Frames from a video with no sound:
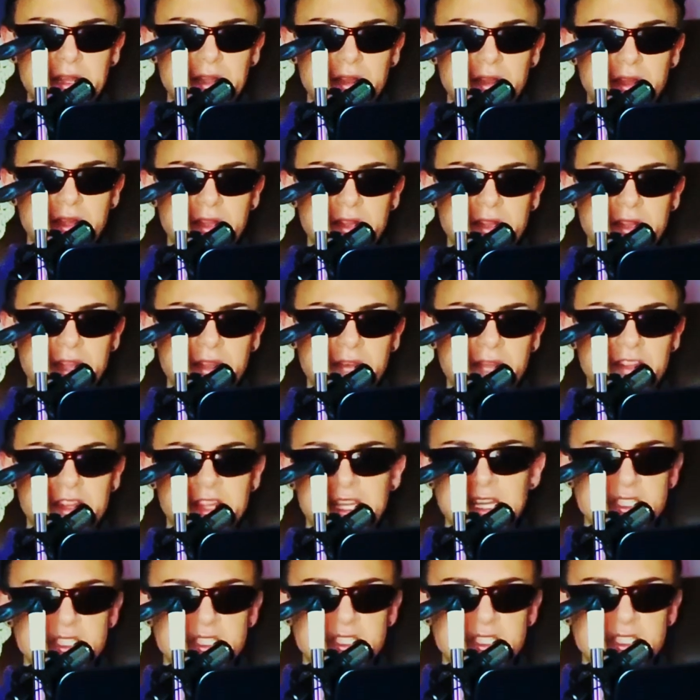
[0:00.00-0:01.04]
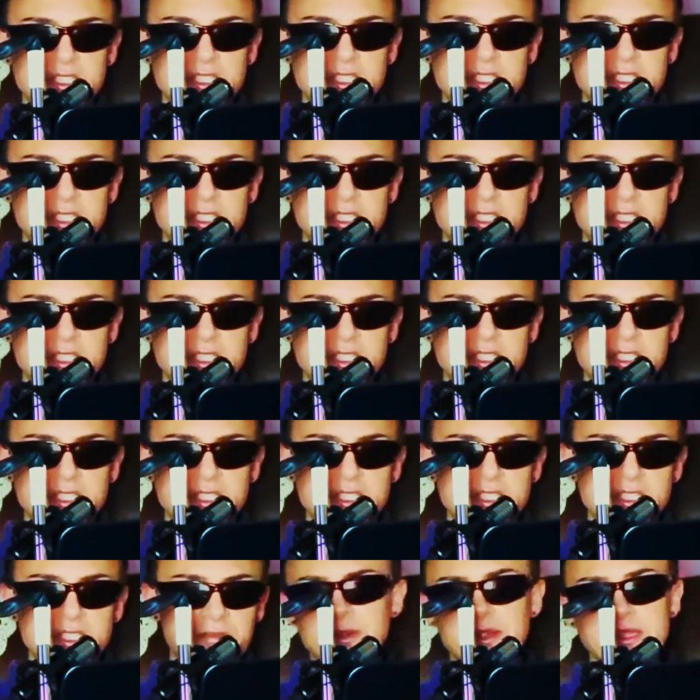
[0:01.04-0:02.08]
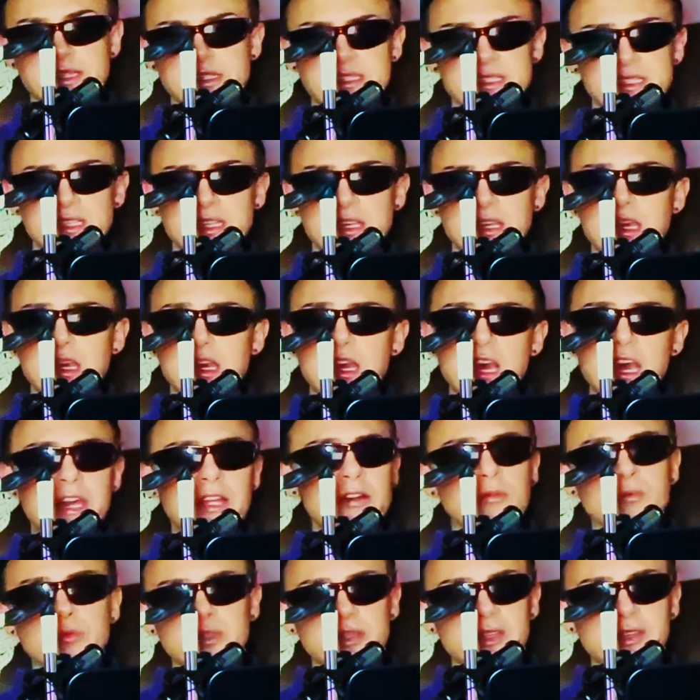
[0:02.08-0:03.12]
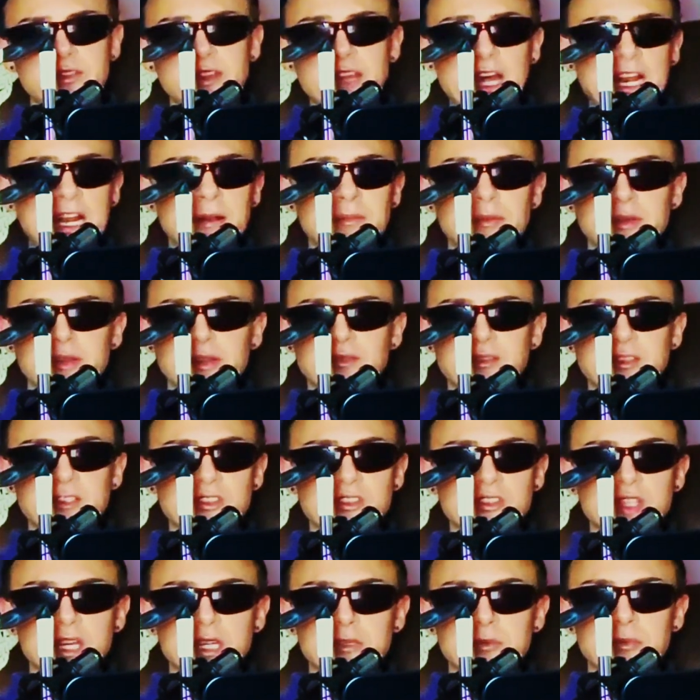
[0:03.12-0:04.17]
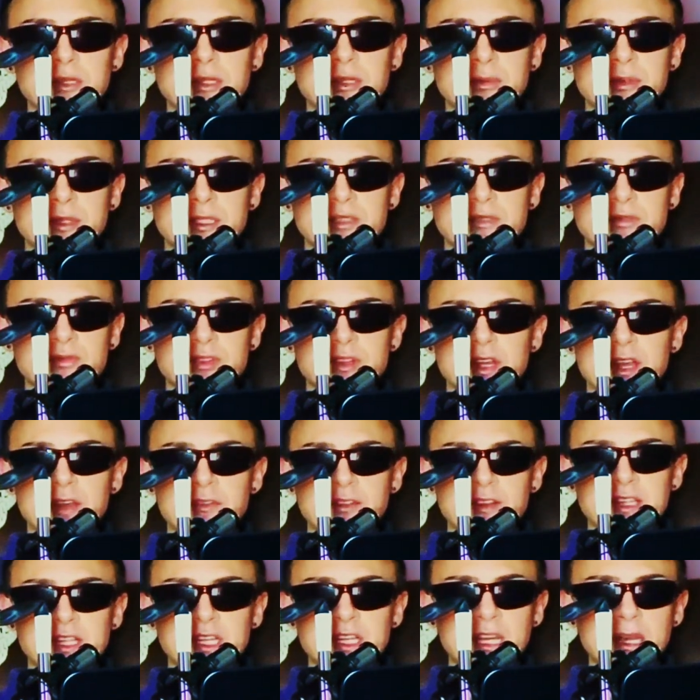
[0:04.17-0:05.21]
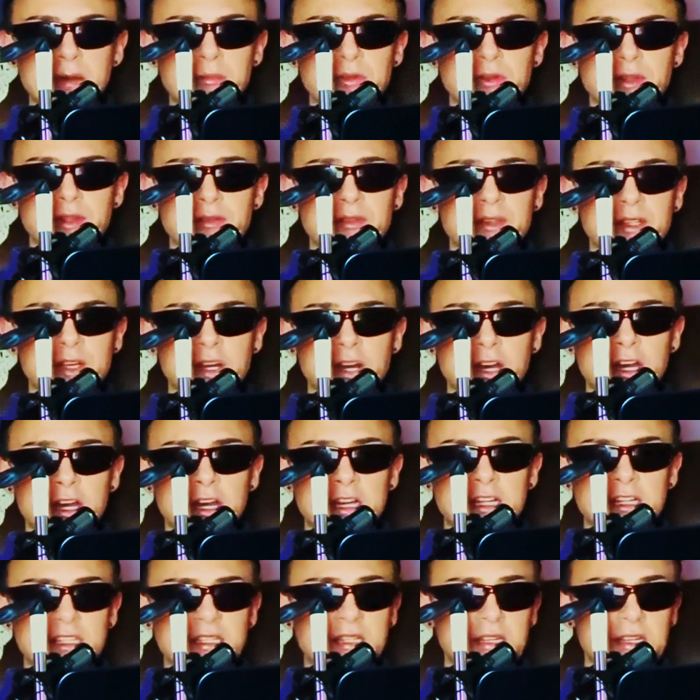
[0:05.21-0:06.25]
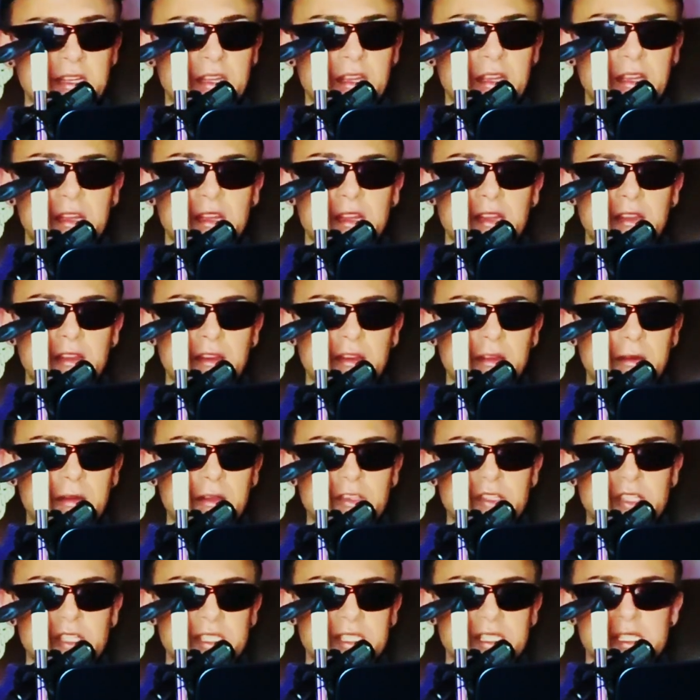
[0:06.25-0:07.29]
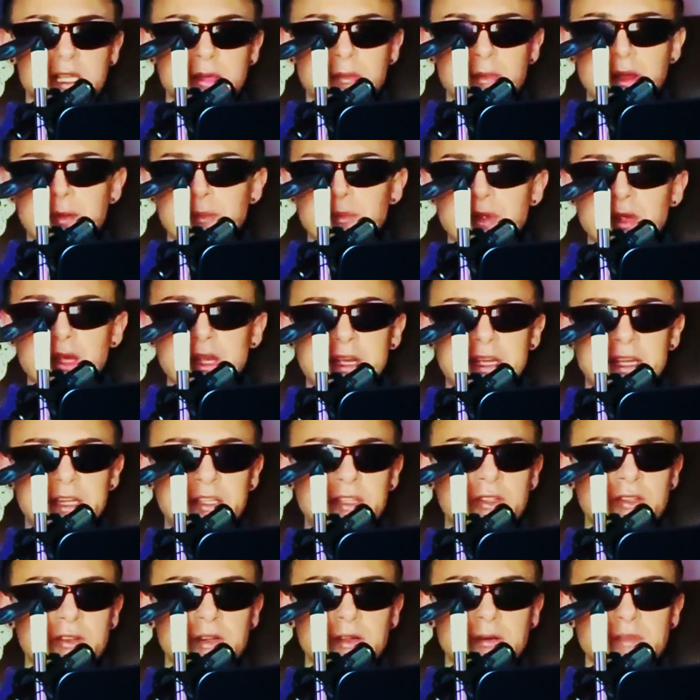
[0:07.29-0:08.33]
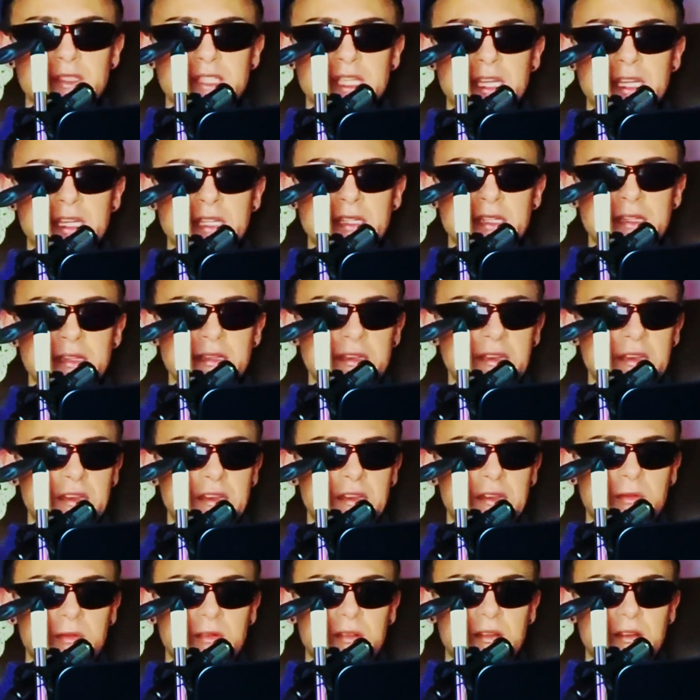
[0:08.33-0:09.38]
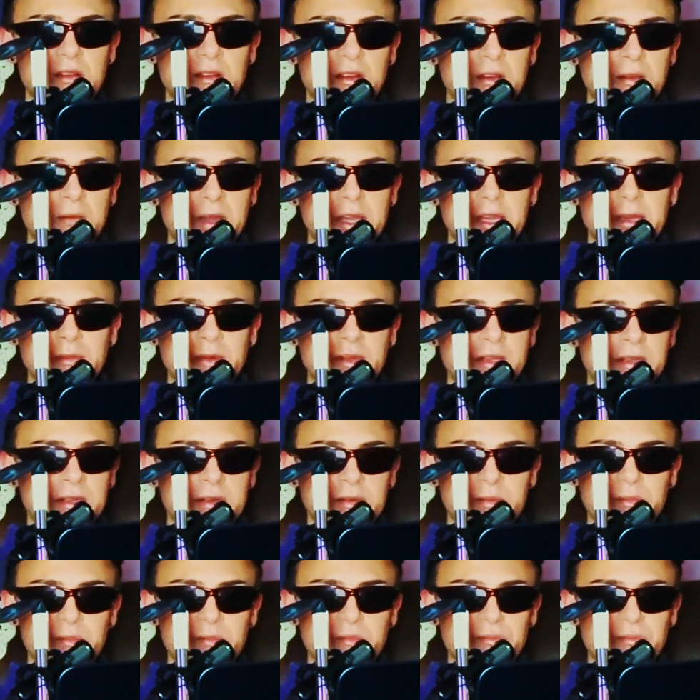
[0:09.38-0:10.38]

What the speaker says: And everything just kind of happens. I don't believe that. I believe there's got to be a reason for everything. I believe in God, and in Jesus' name I pray. You know what I'm saying? Amen.